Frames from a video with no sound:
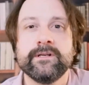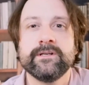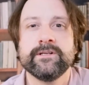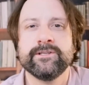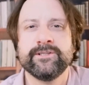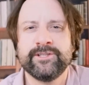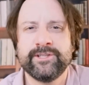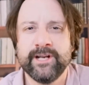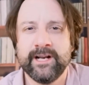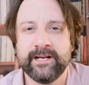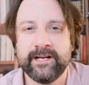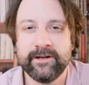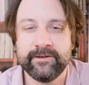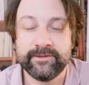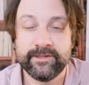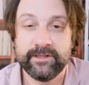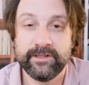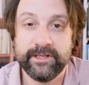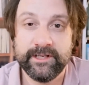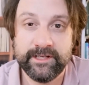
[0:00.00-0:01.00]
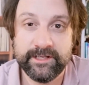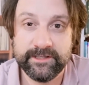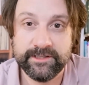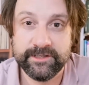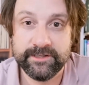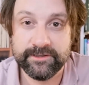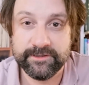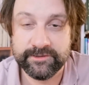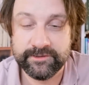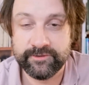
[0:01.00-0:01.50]
Check out the link in
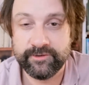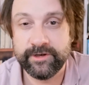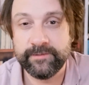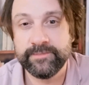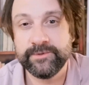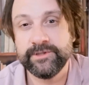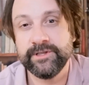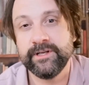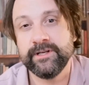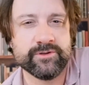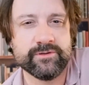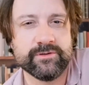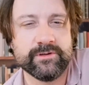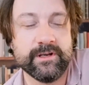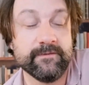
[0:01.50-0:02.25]
the description.